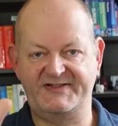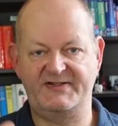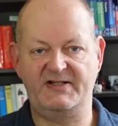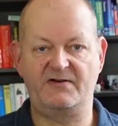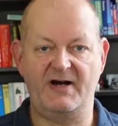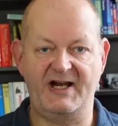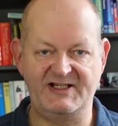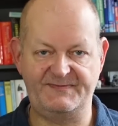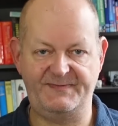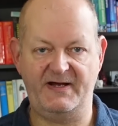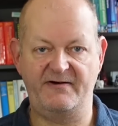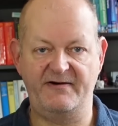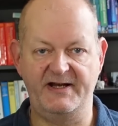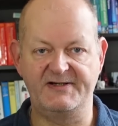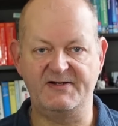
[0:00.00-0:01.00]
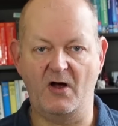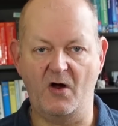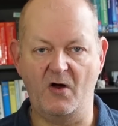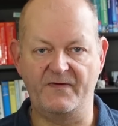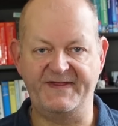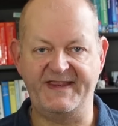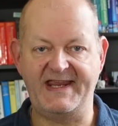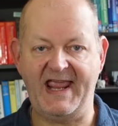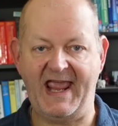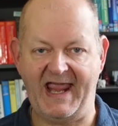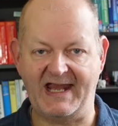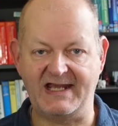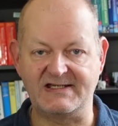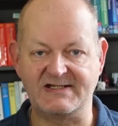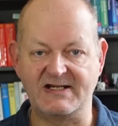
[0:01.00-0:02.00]
the grace period on the
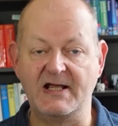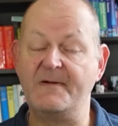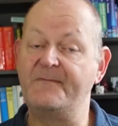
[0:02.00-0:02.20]
end.